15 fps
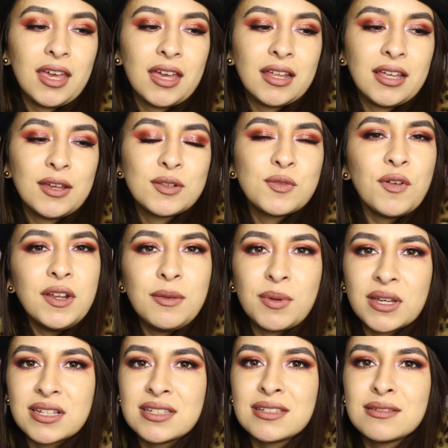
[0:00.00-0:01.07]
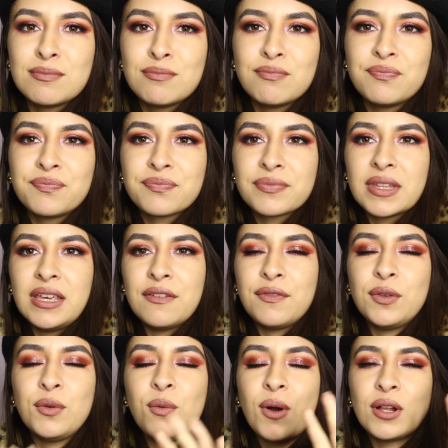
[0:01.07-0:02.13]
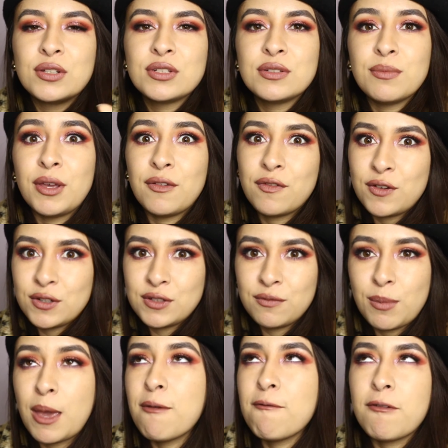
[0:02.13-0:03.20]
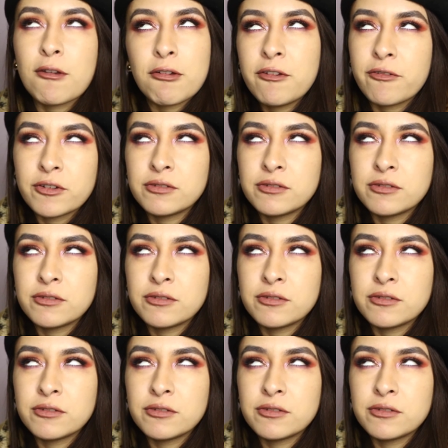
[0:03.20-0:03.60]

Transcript: And it's funny, because if you watched my very